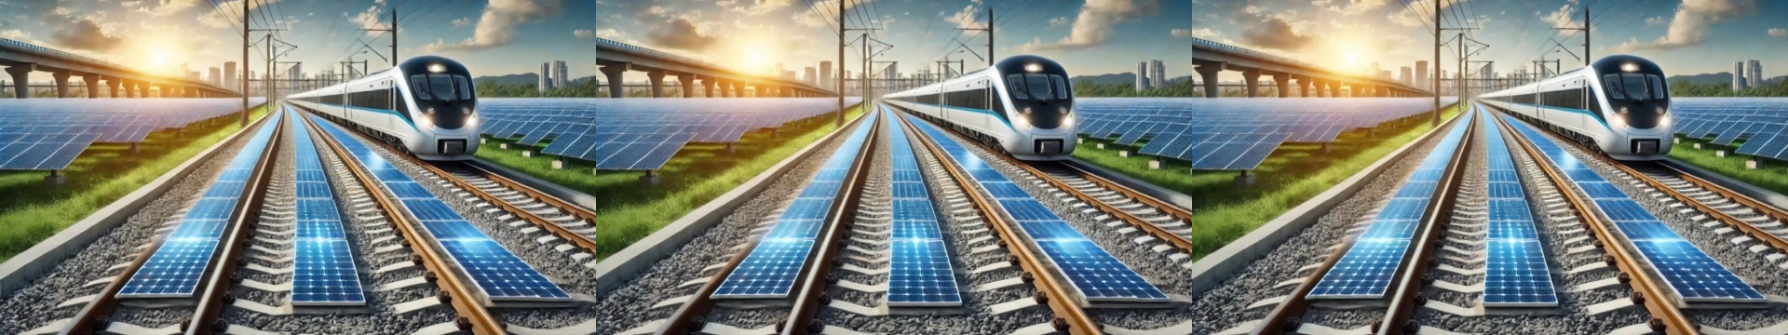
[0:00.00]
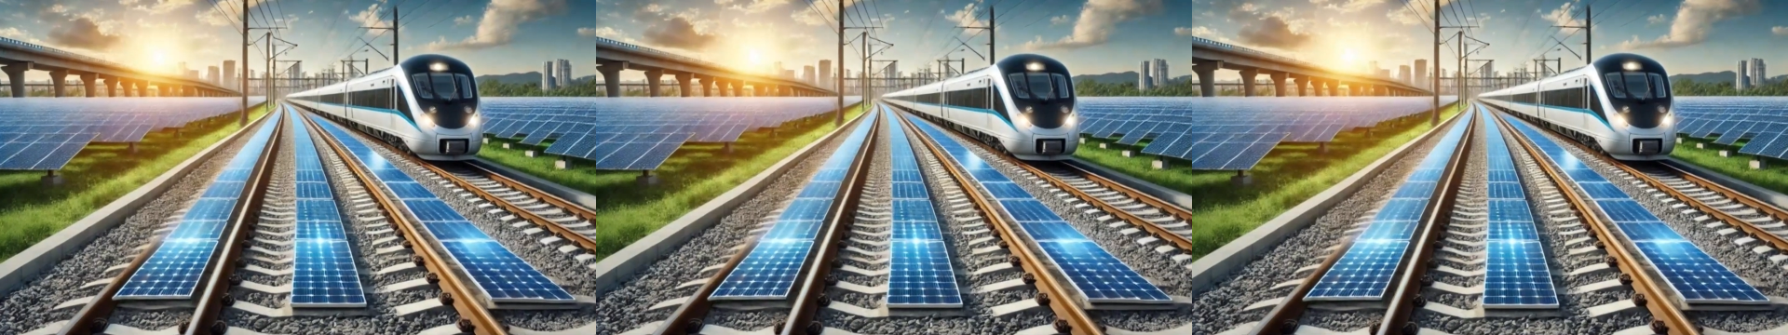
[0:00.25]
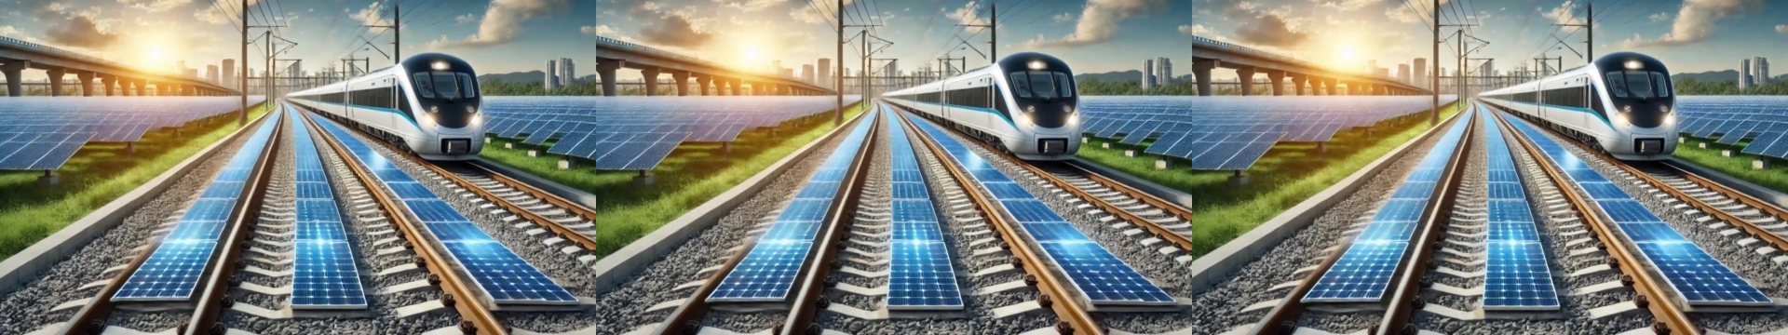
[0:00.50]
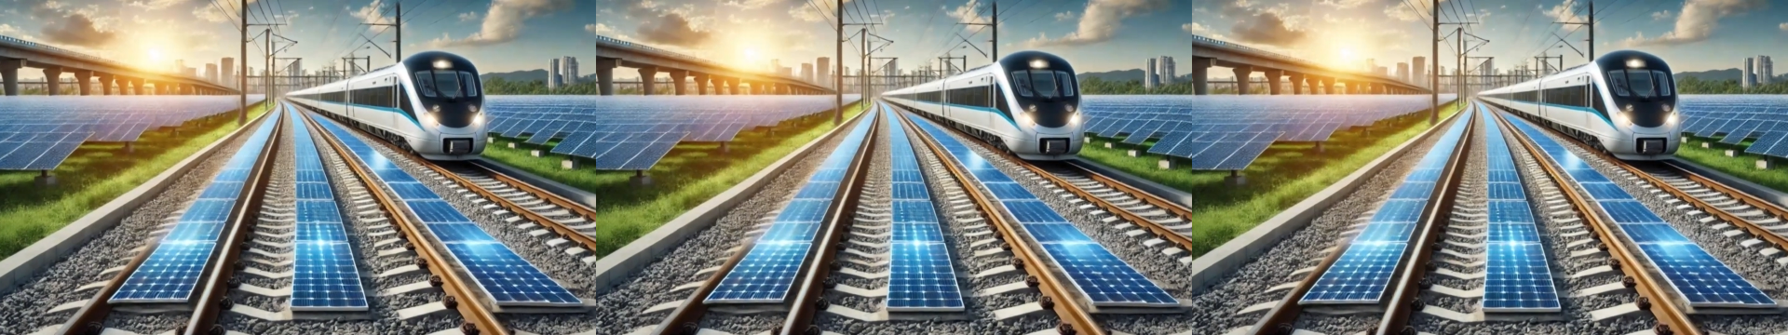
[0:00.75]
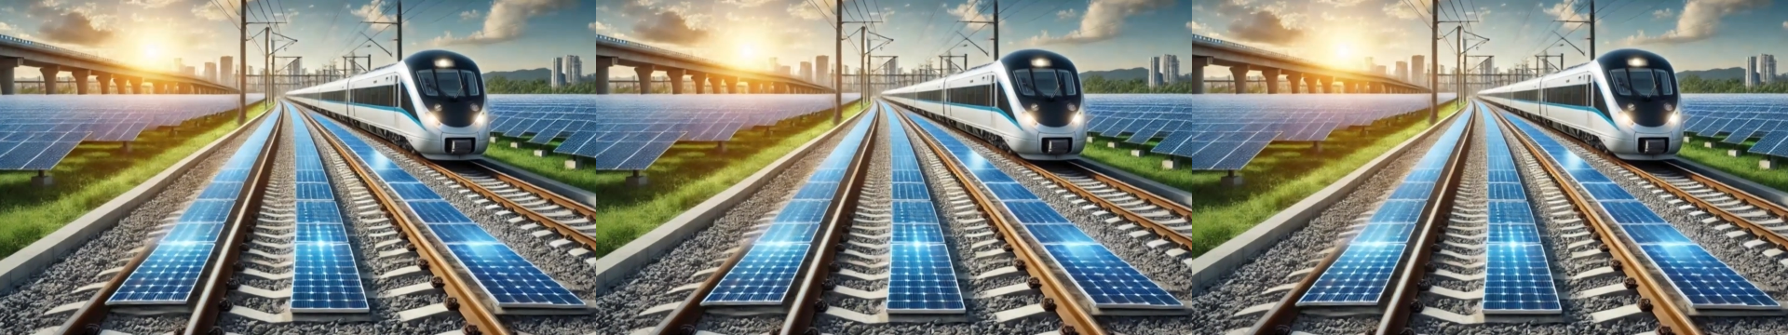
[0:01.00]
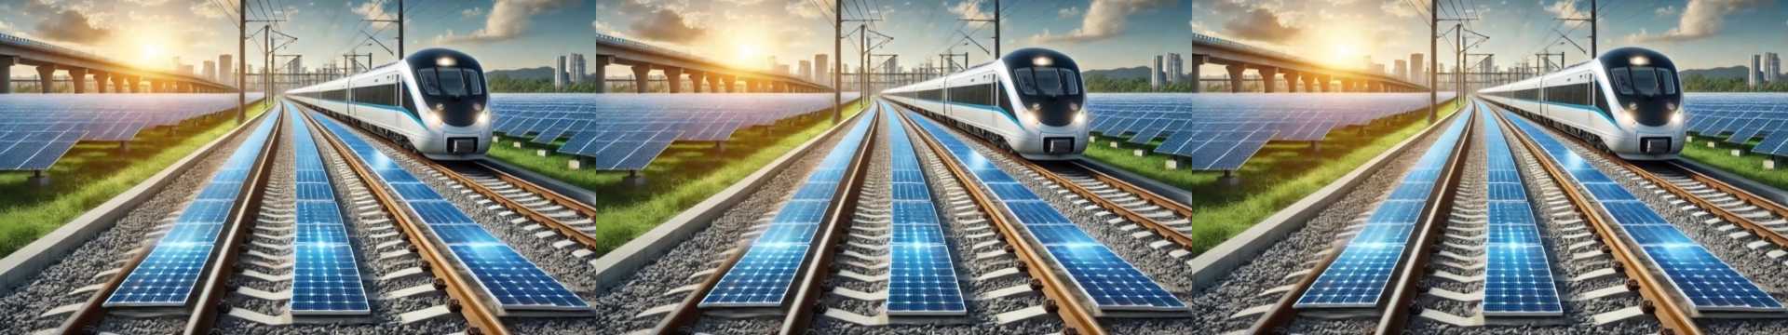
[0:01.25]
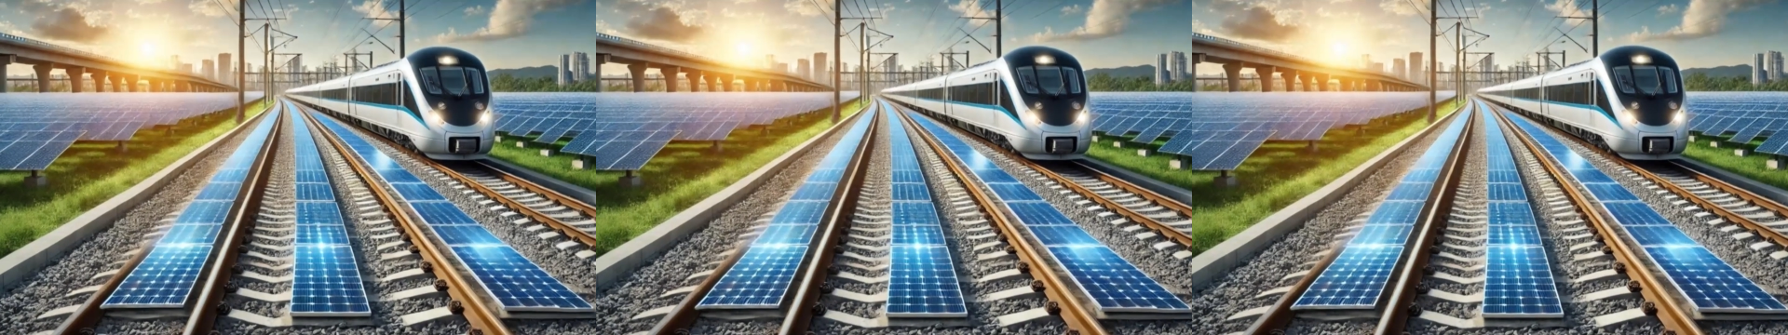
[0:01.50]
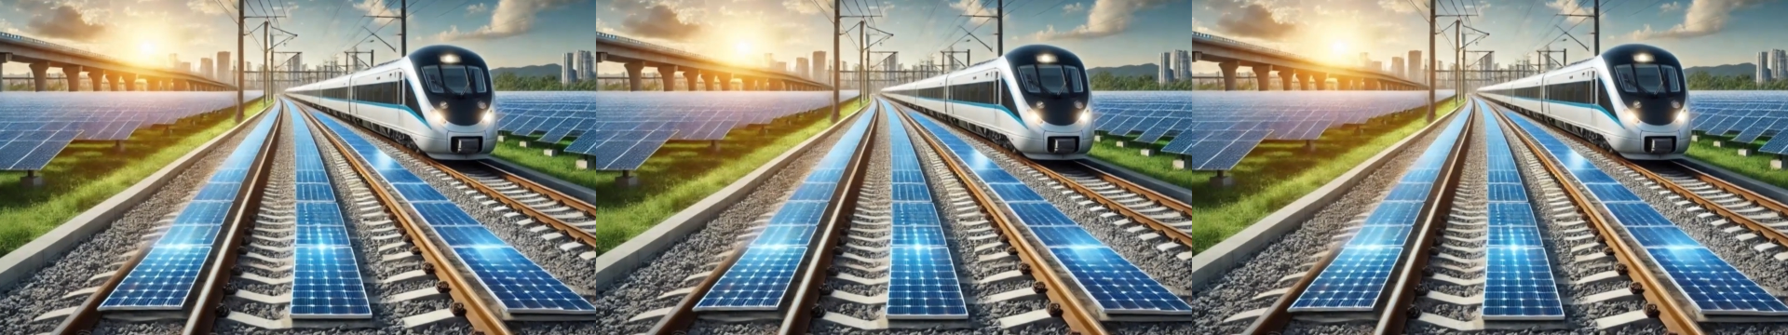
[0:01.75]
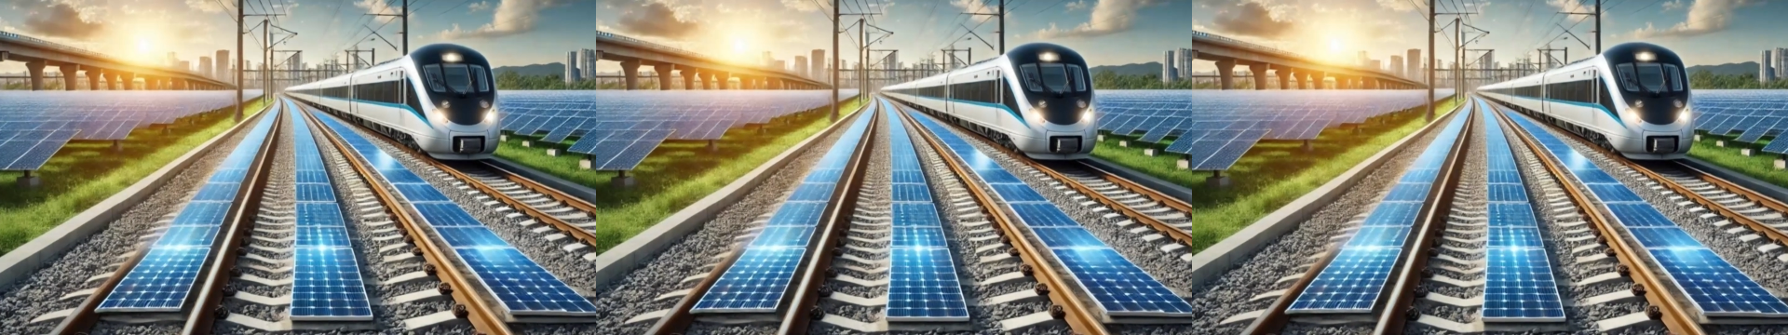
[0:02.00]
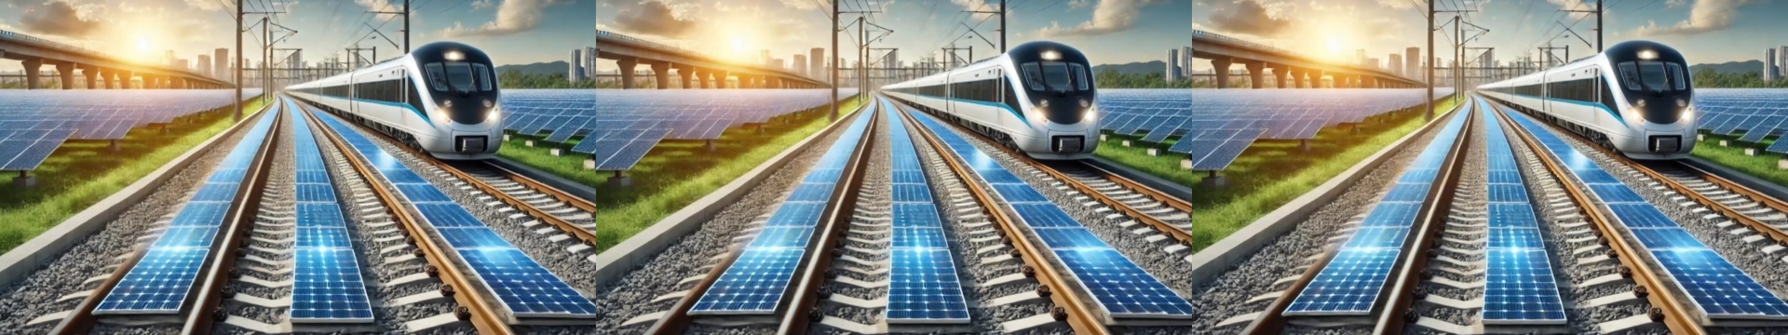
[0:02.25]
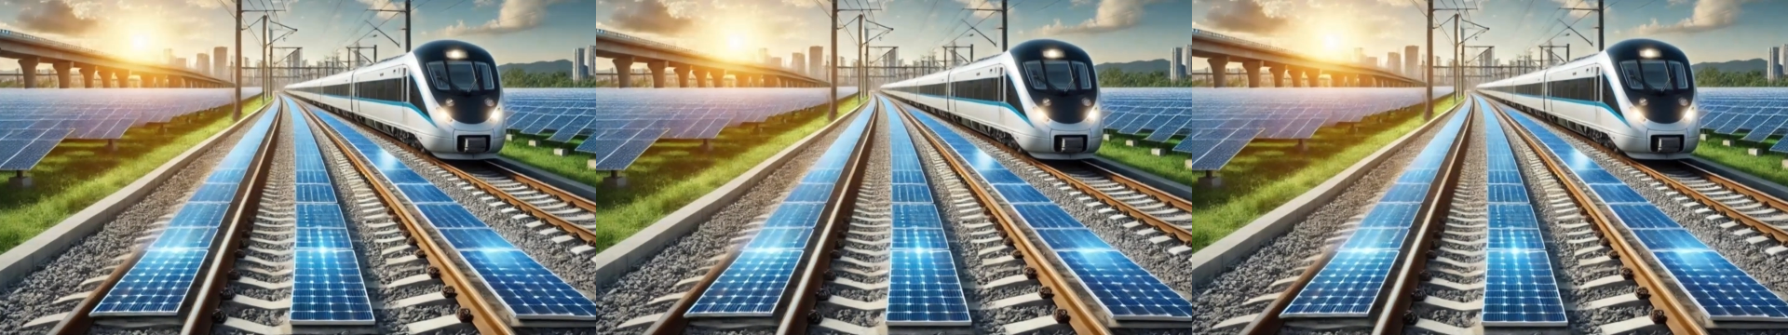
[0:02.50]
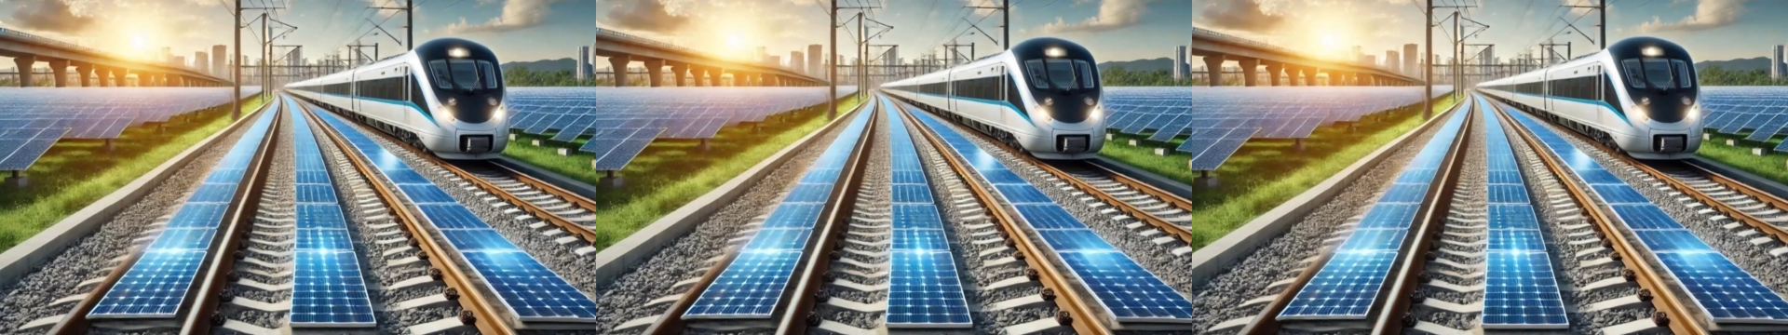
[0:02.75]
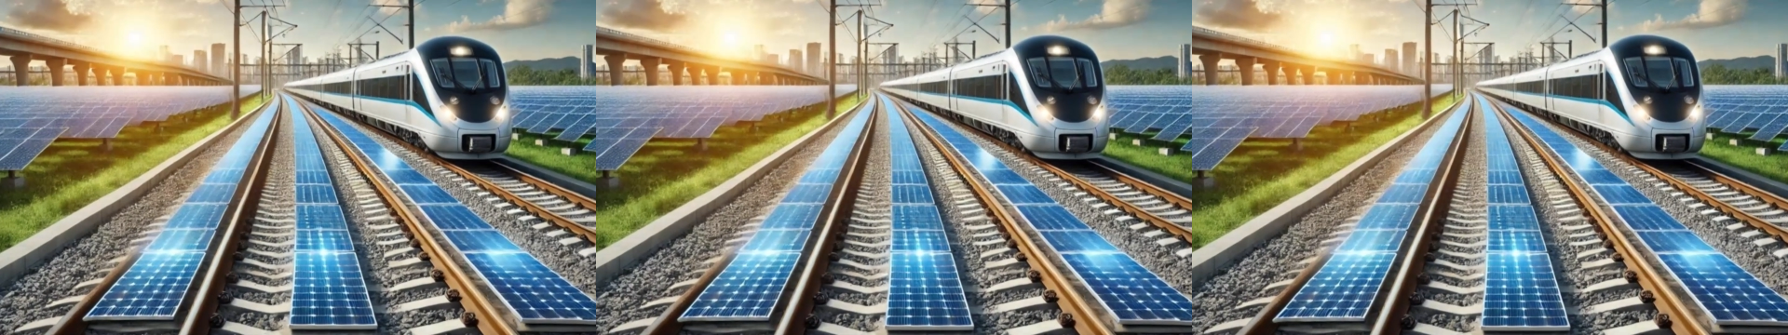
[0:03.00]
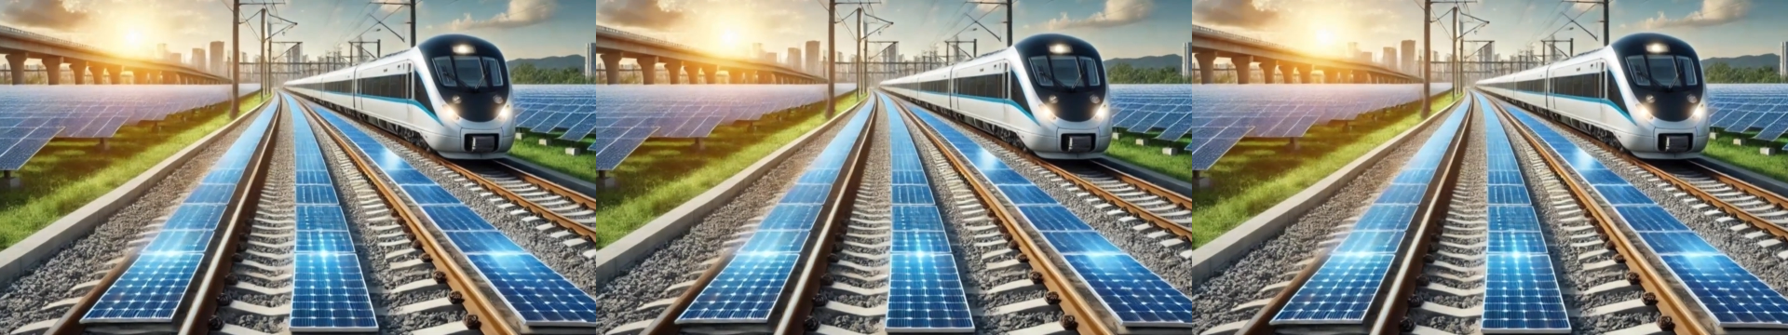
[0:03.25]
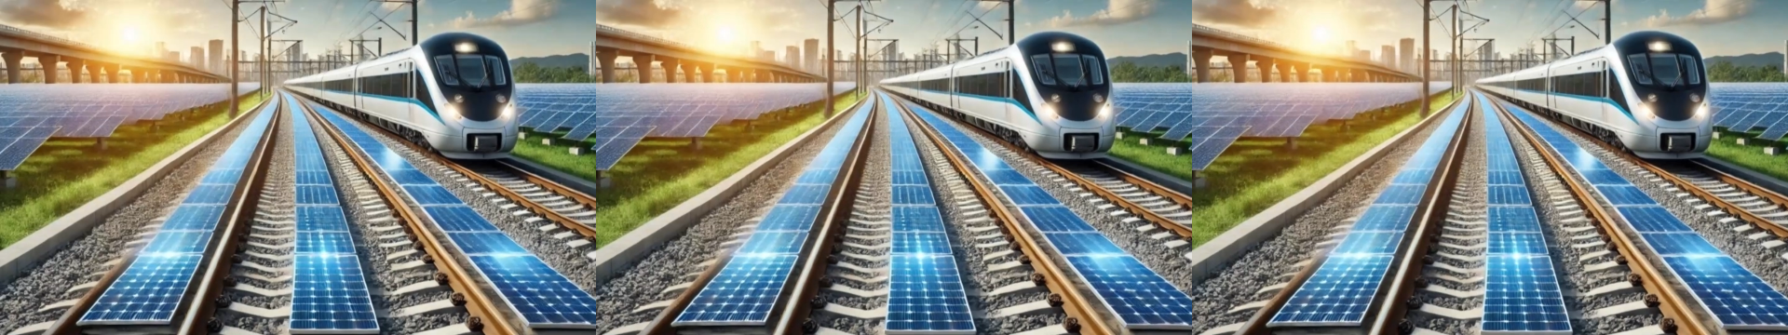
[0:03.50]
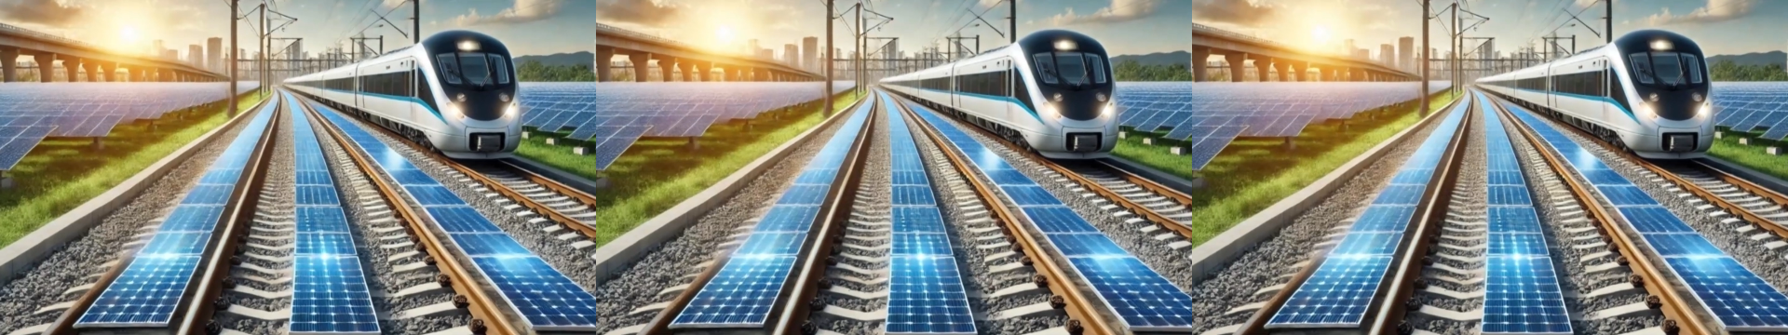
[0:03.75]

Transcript: (no speaker visible)